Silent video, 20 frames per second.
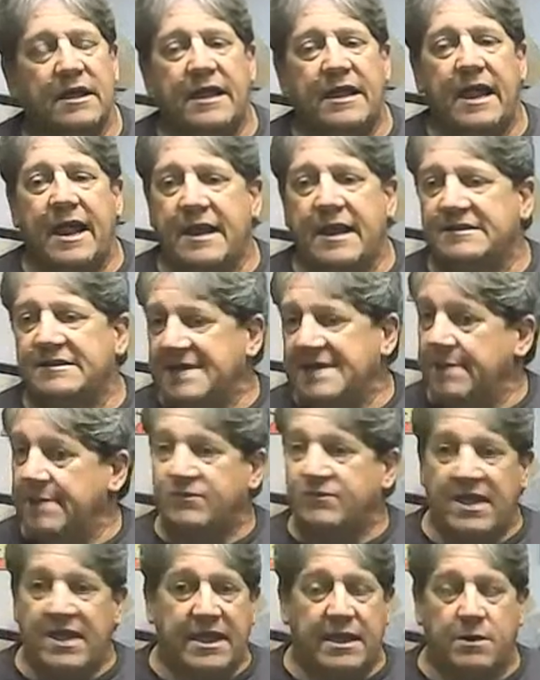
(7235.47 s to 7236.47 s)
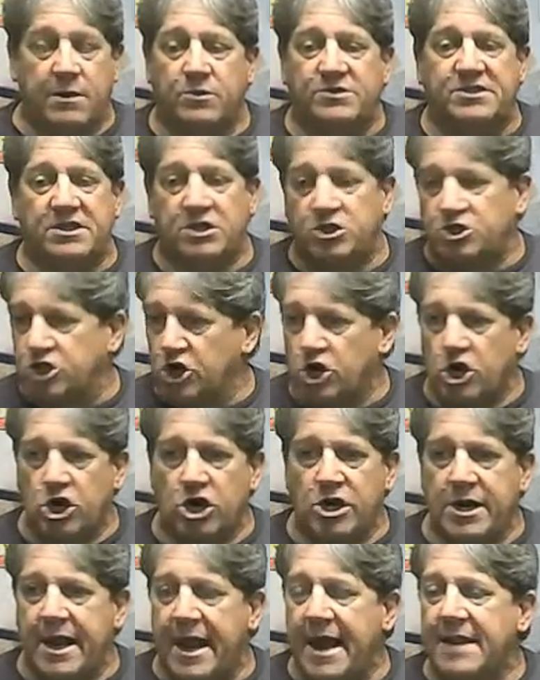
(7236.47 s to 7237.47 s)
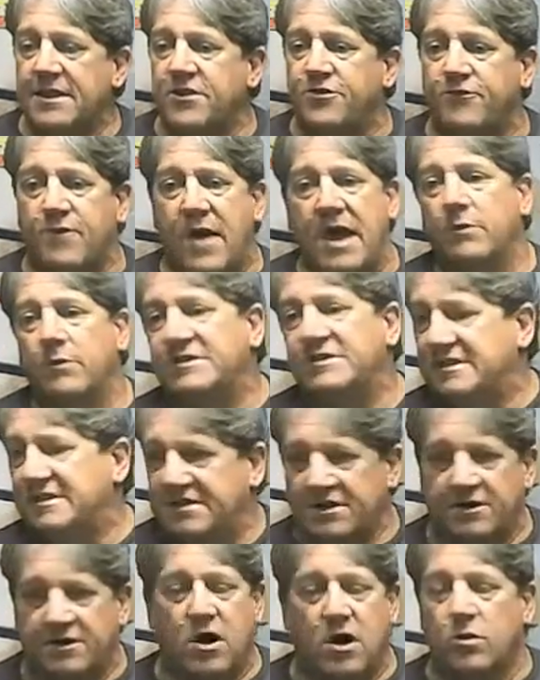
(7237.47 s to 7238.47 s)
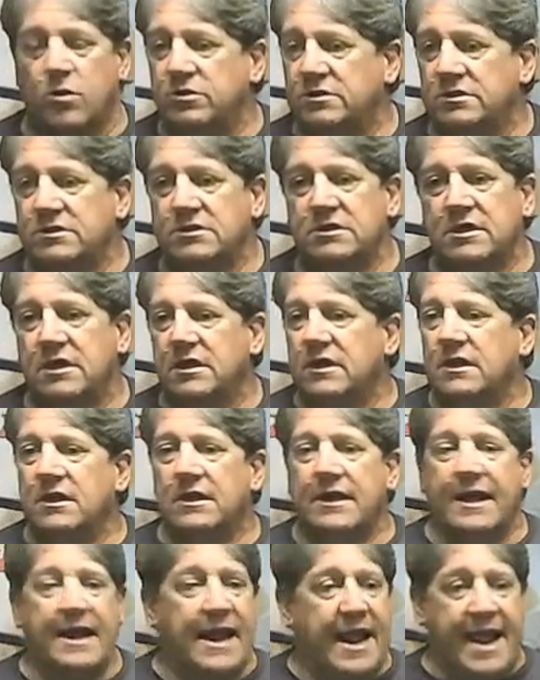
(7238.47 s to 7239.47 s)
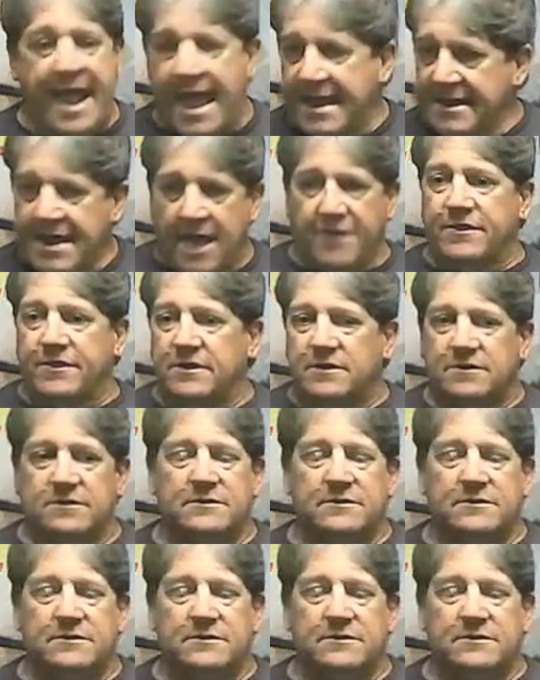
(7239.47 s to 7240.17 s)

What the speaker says: And same thing, it was in a turn, and the throttle was at 0, and I had nothing.